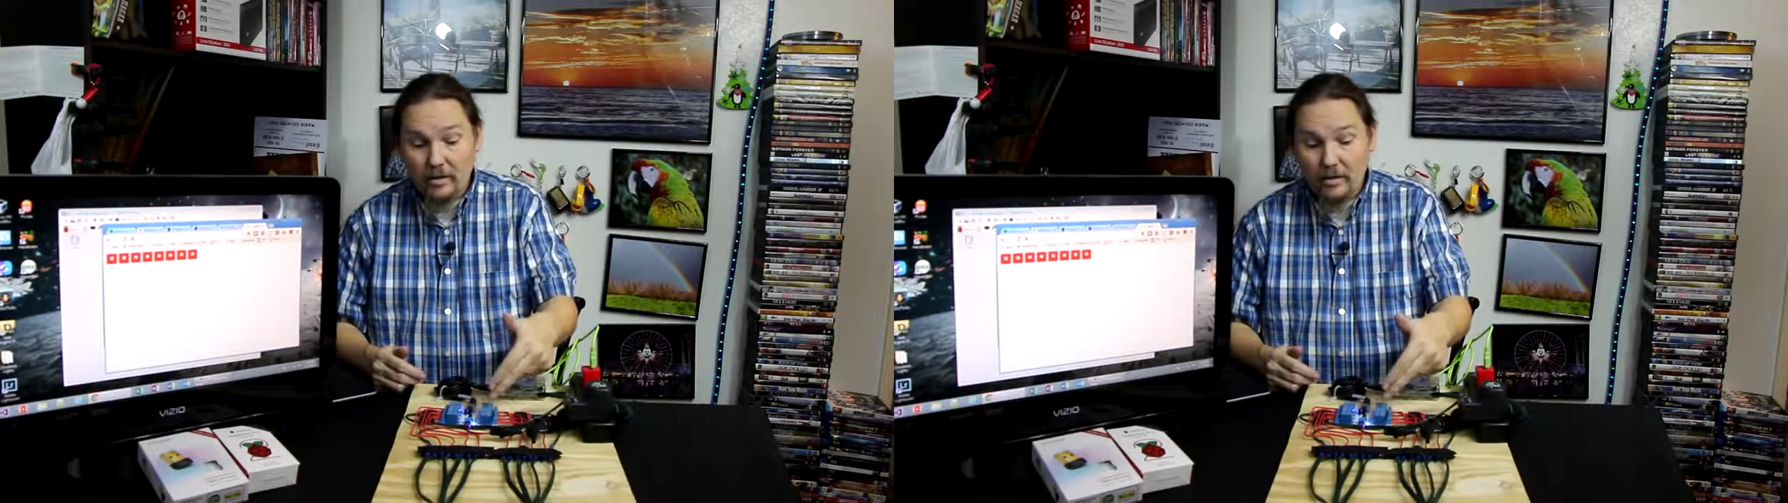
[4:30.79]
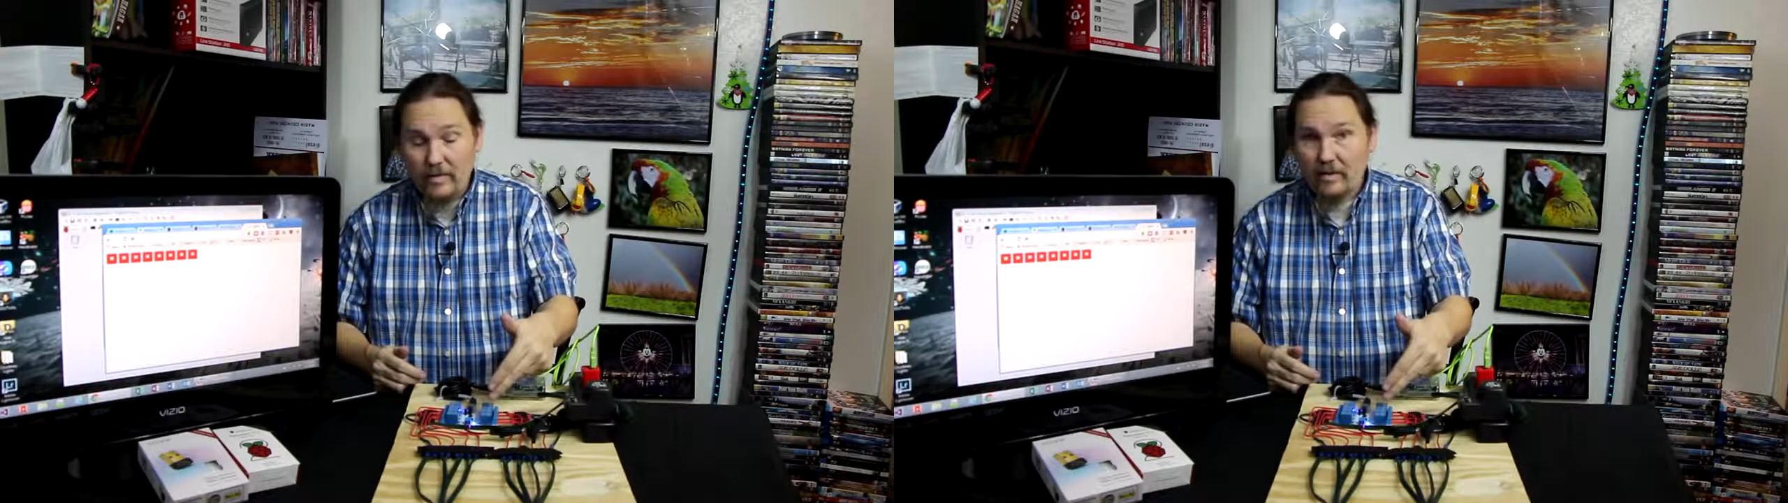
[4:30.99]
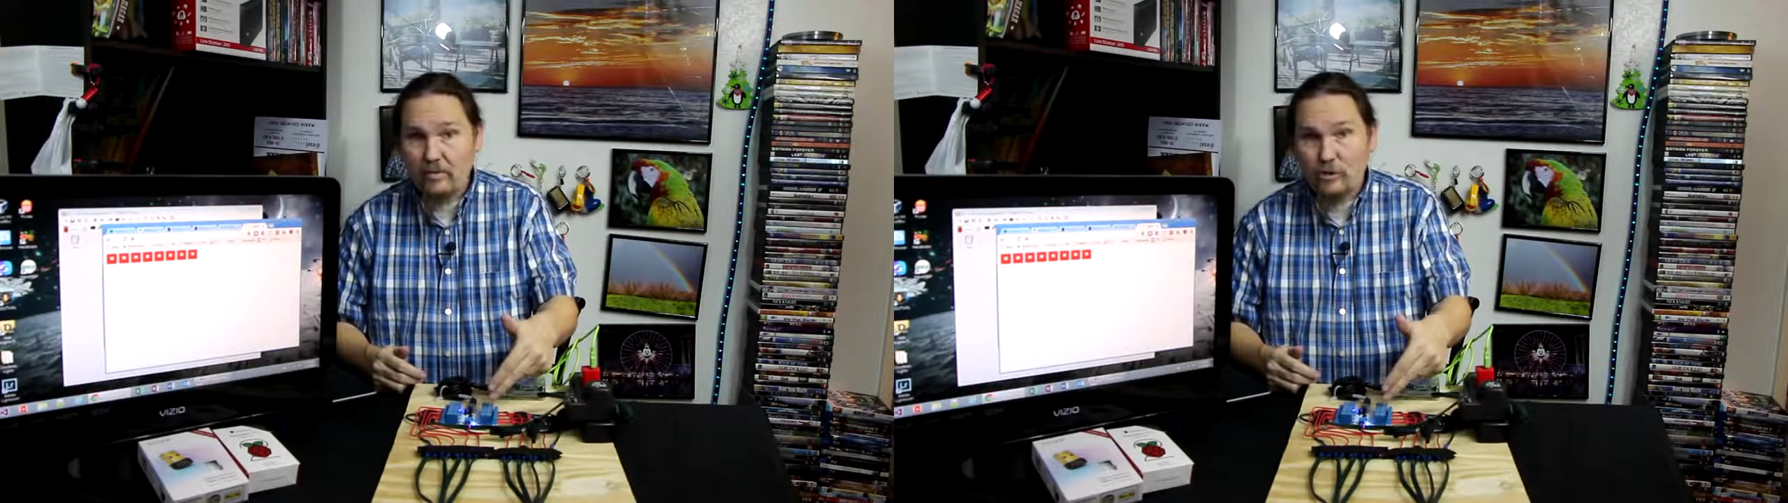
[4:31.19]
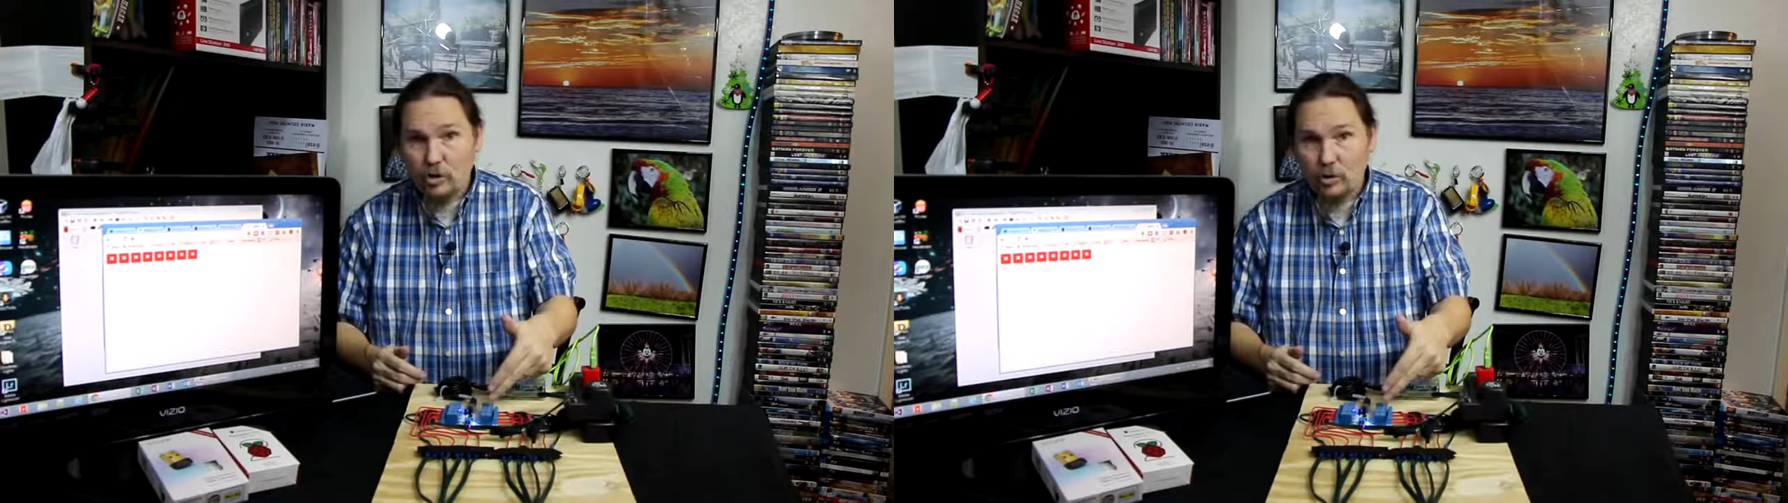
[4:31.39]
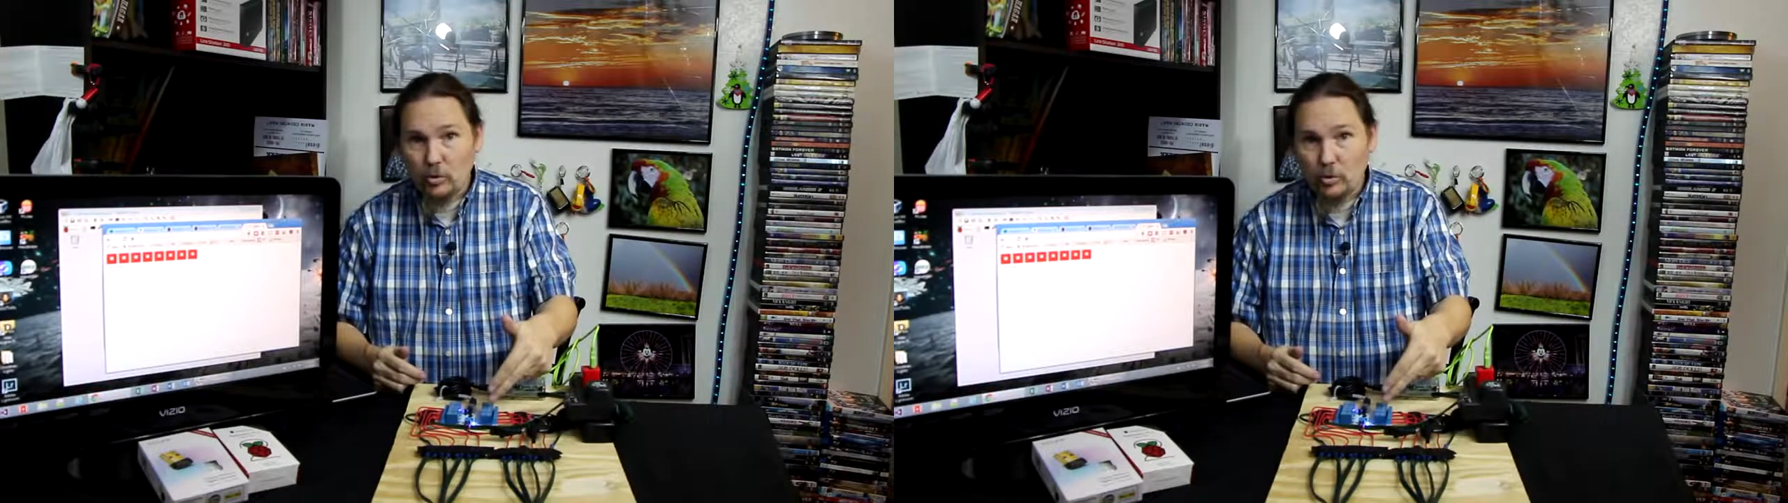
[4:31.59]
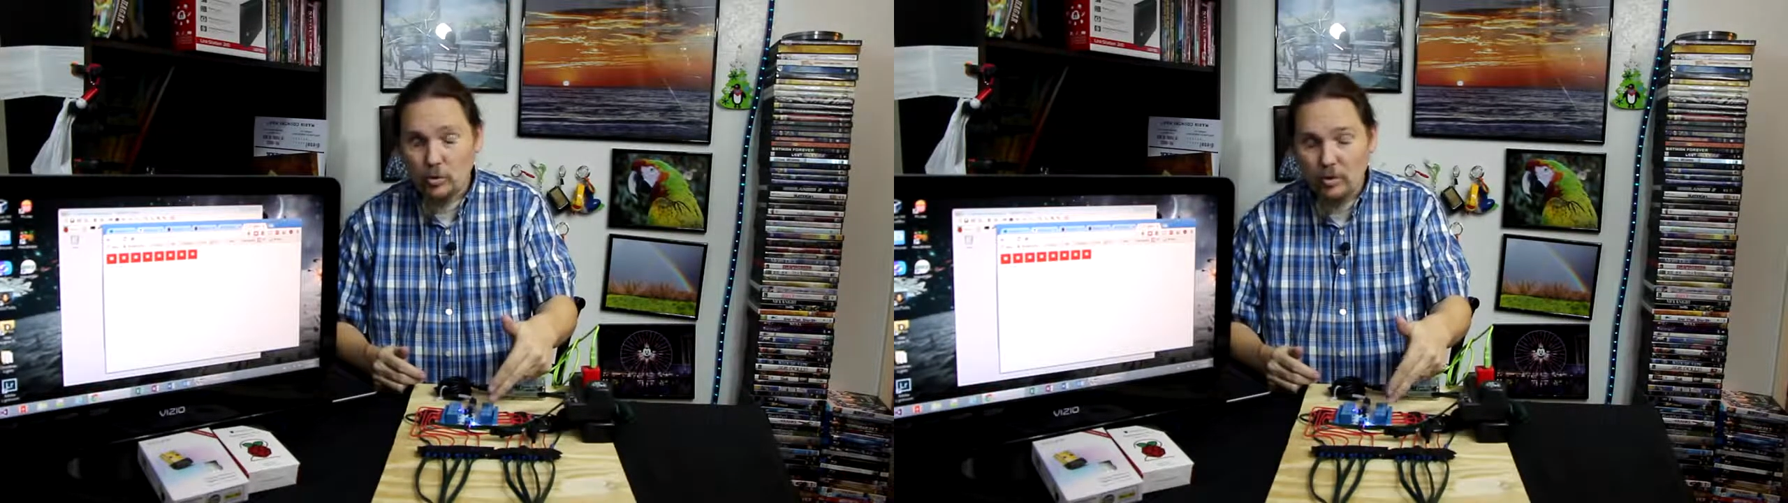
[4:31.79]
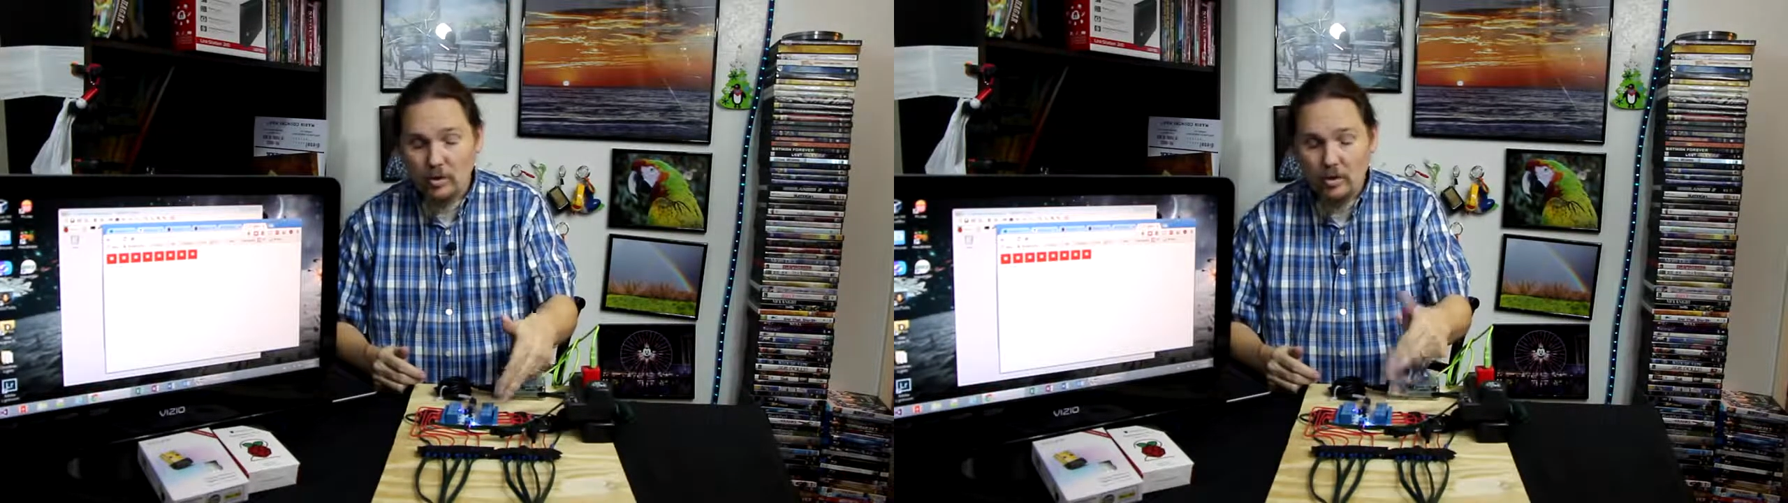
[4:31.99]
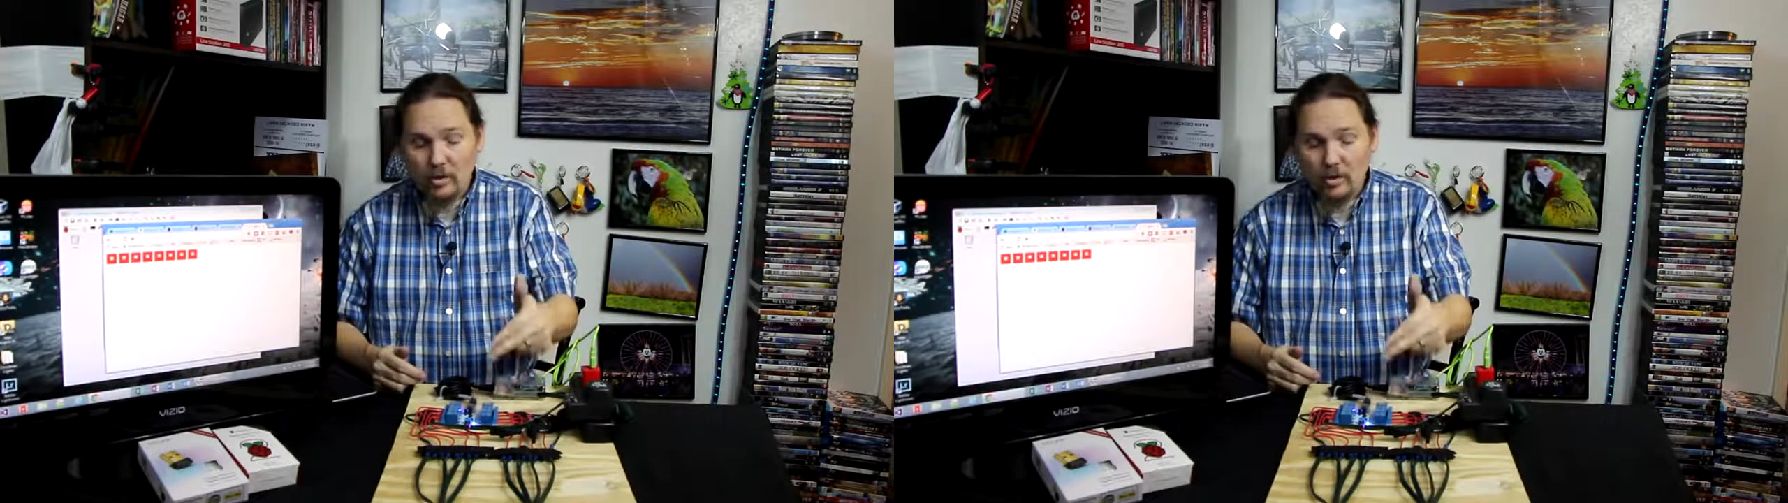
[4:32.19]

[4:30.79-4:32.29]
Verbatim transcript: and then two,